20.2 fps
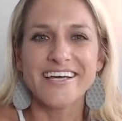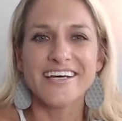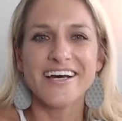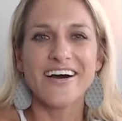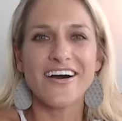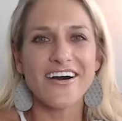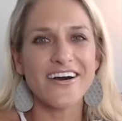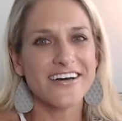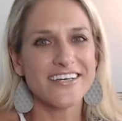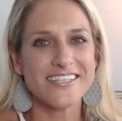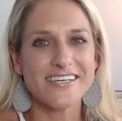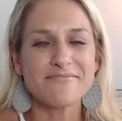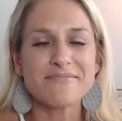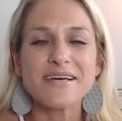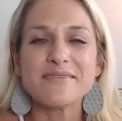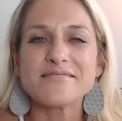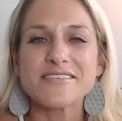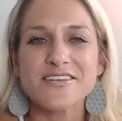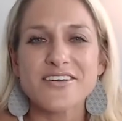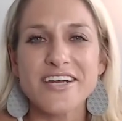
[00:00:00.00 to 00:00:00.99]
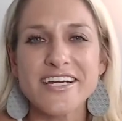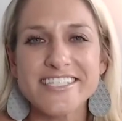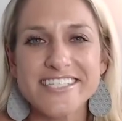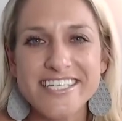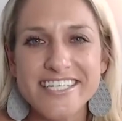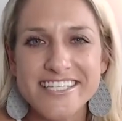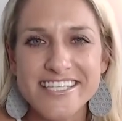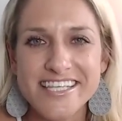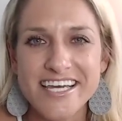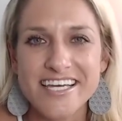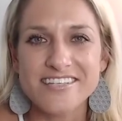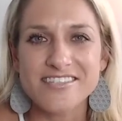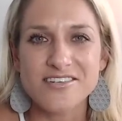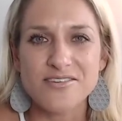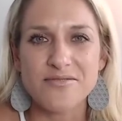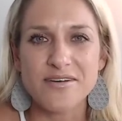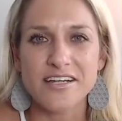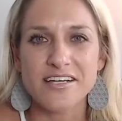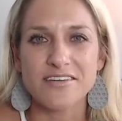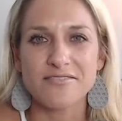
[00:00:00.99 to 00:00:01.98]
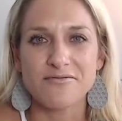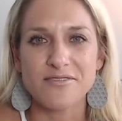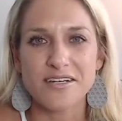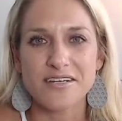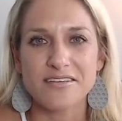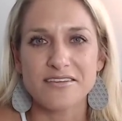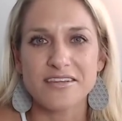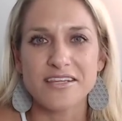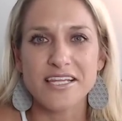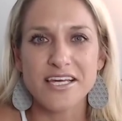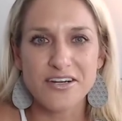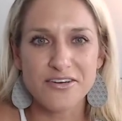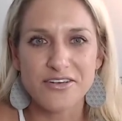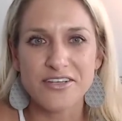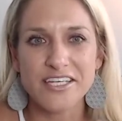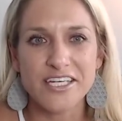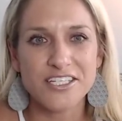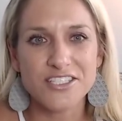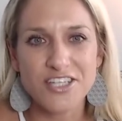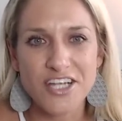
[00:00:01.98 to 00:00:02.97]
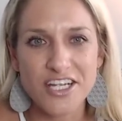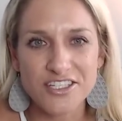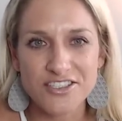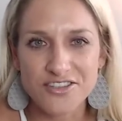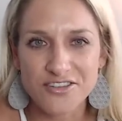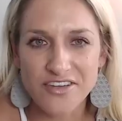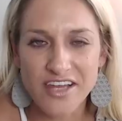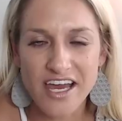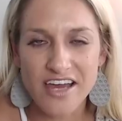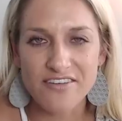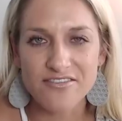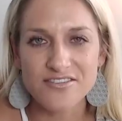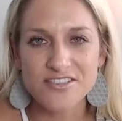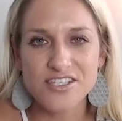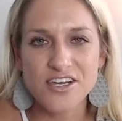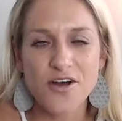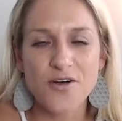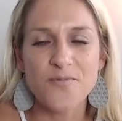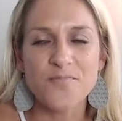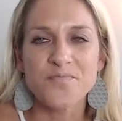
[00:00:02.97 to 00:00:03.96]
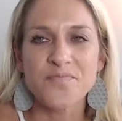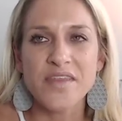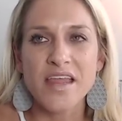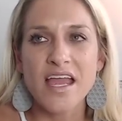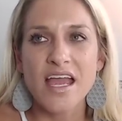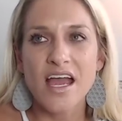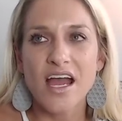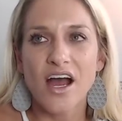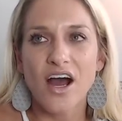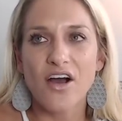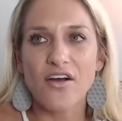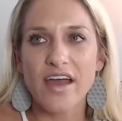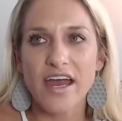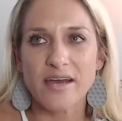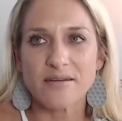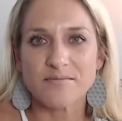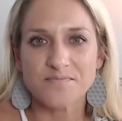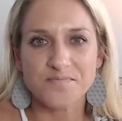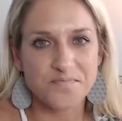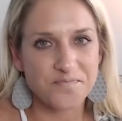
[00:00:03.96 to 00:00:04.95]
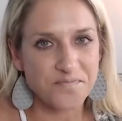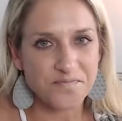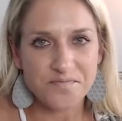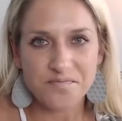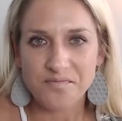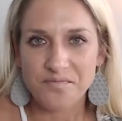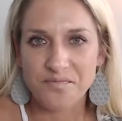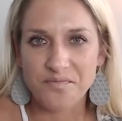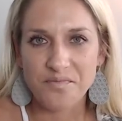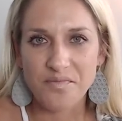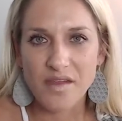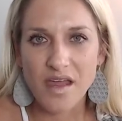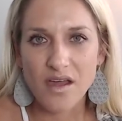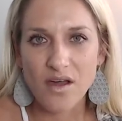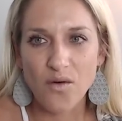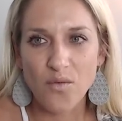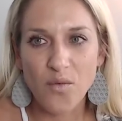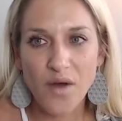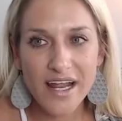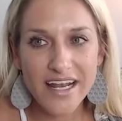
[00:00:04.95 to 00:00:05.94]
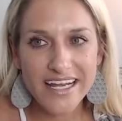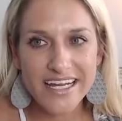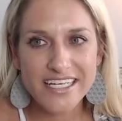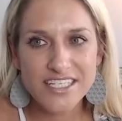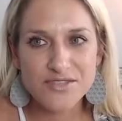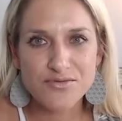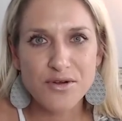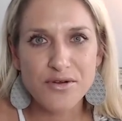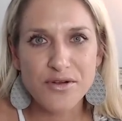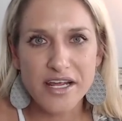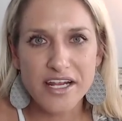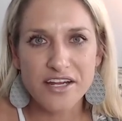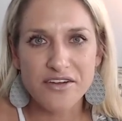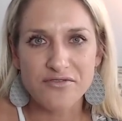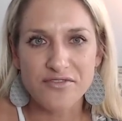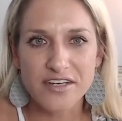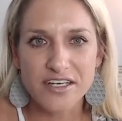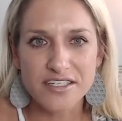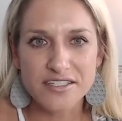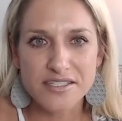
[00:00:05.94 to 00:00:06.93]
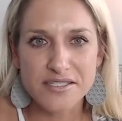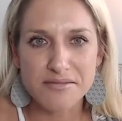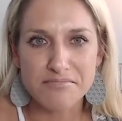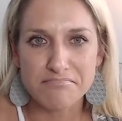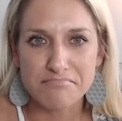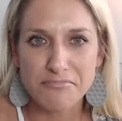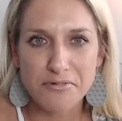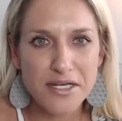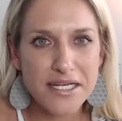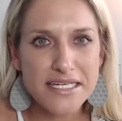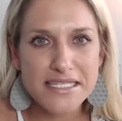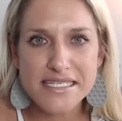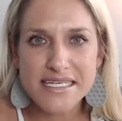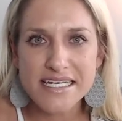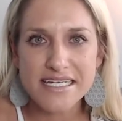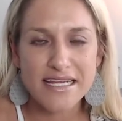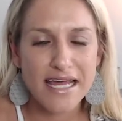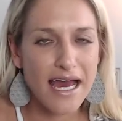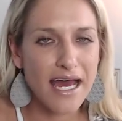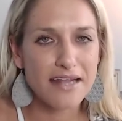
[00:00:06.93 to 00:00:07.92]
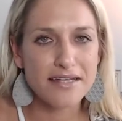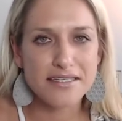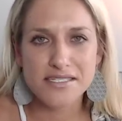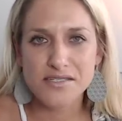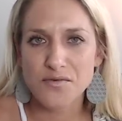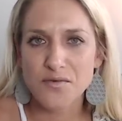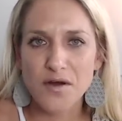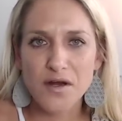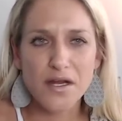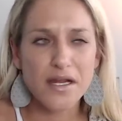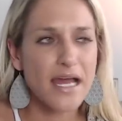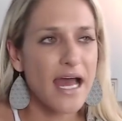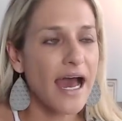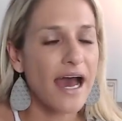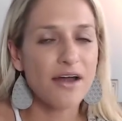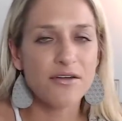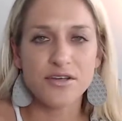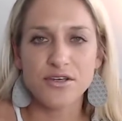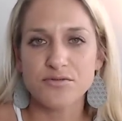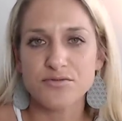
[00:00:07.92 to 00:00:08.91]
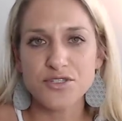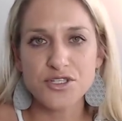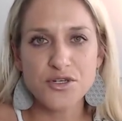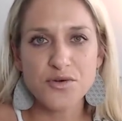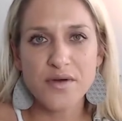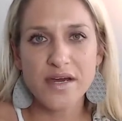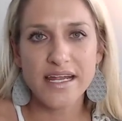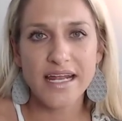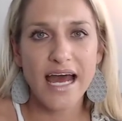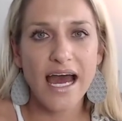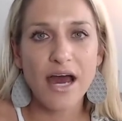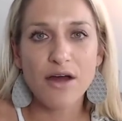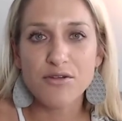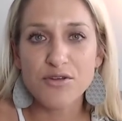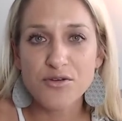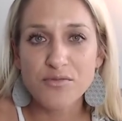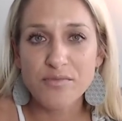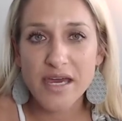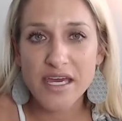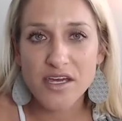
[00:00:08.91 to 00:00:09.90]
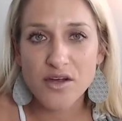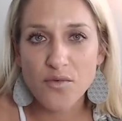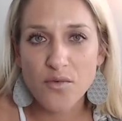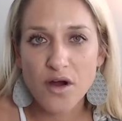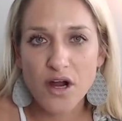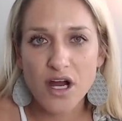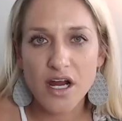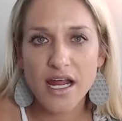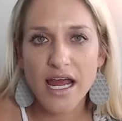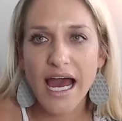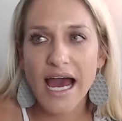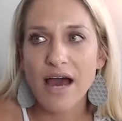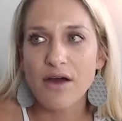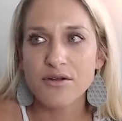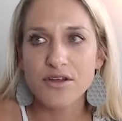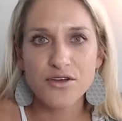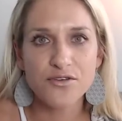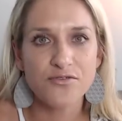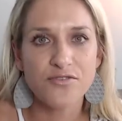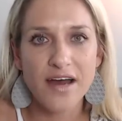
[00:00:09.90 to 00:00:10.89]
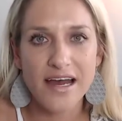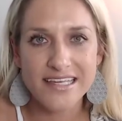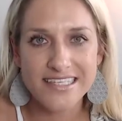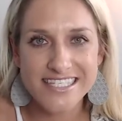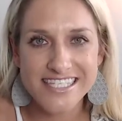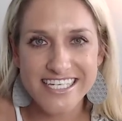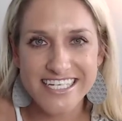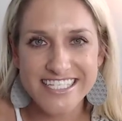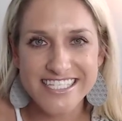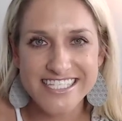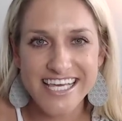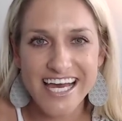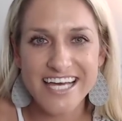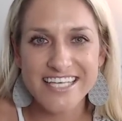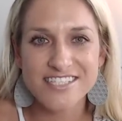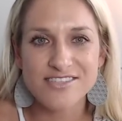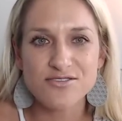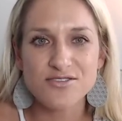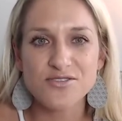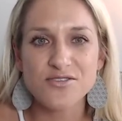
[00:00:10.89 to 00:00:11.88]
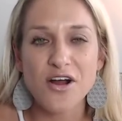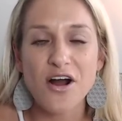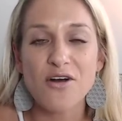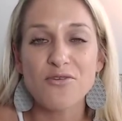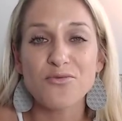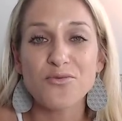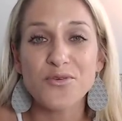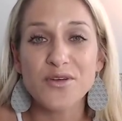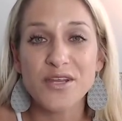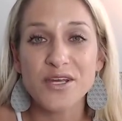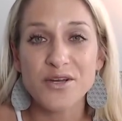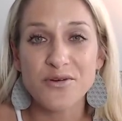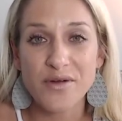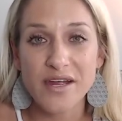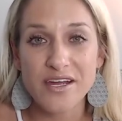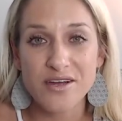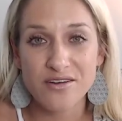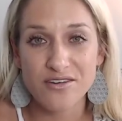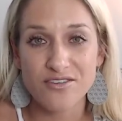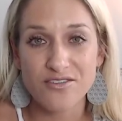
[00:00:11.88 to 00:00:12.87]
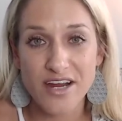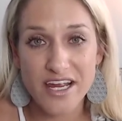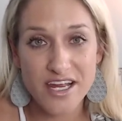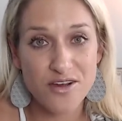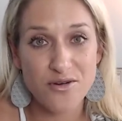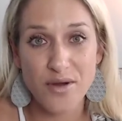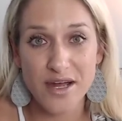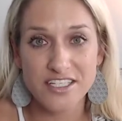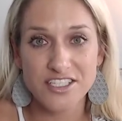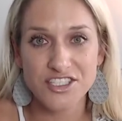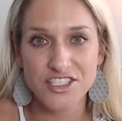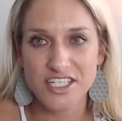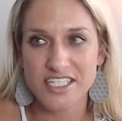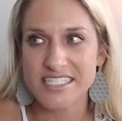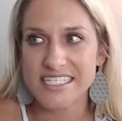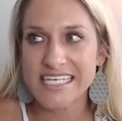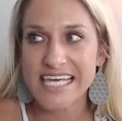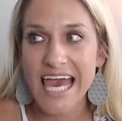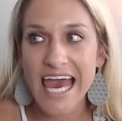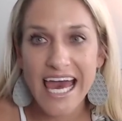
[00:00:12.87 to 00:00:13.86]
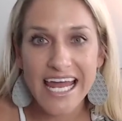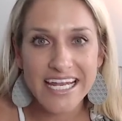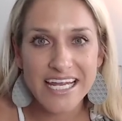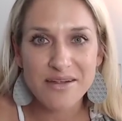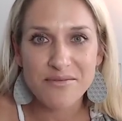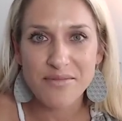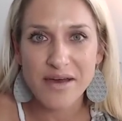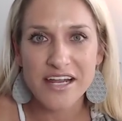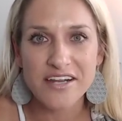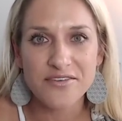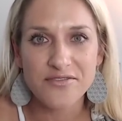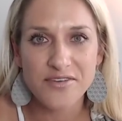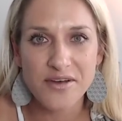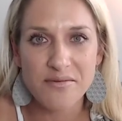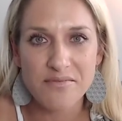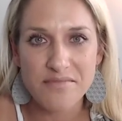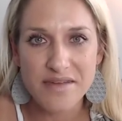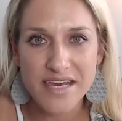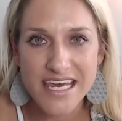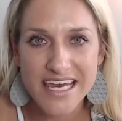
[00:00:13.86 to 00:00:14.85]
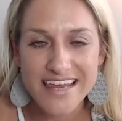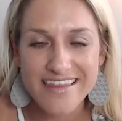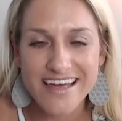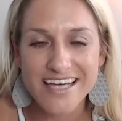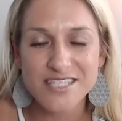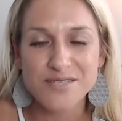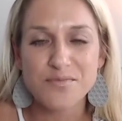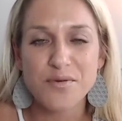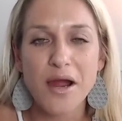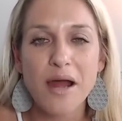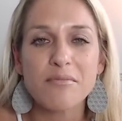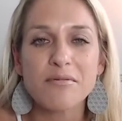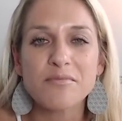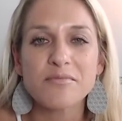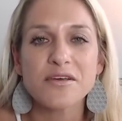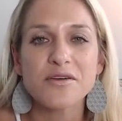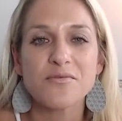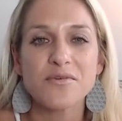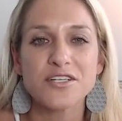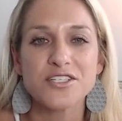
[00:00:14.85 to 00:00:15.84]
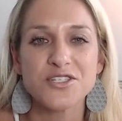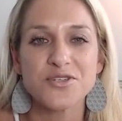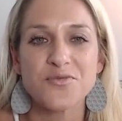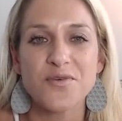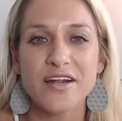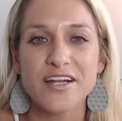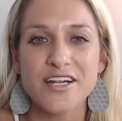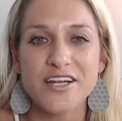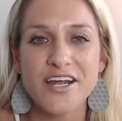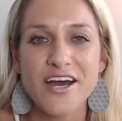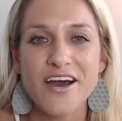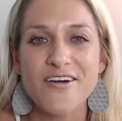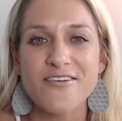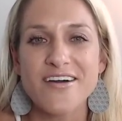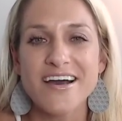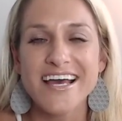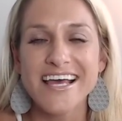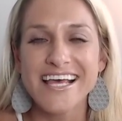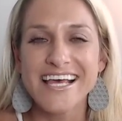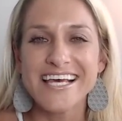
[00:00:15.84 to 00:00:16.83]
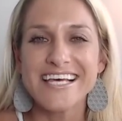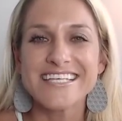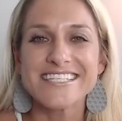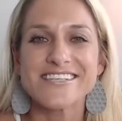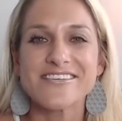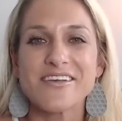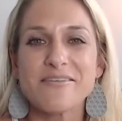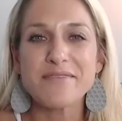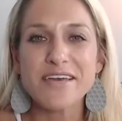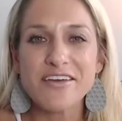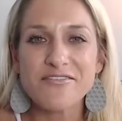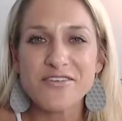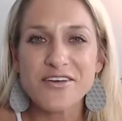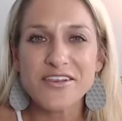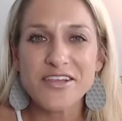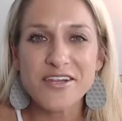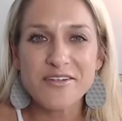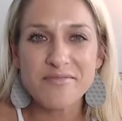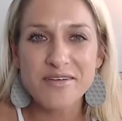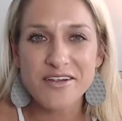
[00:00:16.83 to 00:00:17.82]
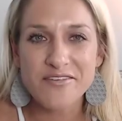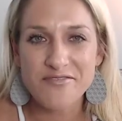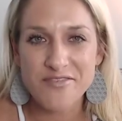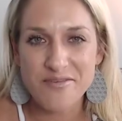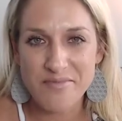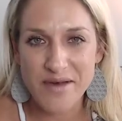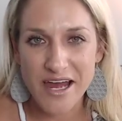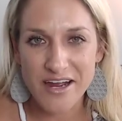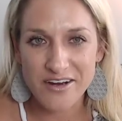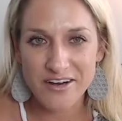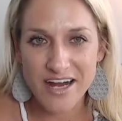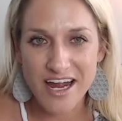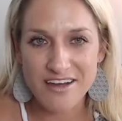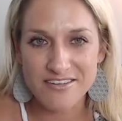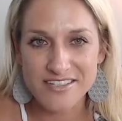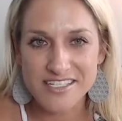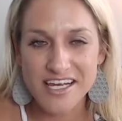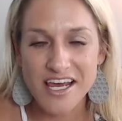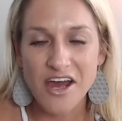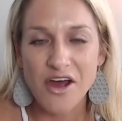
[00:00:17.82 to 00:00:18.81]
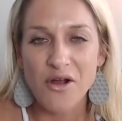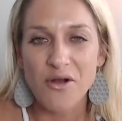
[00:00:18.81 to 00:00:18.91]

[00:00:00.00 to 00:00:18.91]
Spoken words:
Oh, sometimes the craziest things are what literally change your life. So, okay, what is Rodan and Fields? What is it? How does it work? How do you do it? How do you make it work? How do you find success? Those are all really great, great questions. Can it benefit me? That's probably what you want to know. So give you a little bit of the background.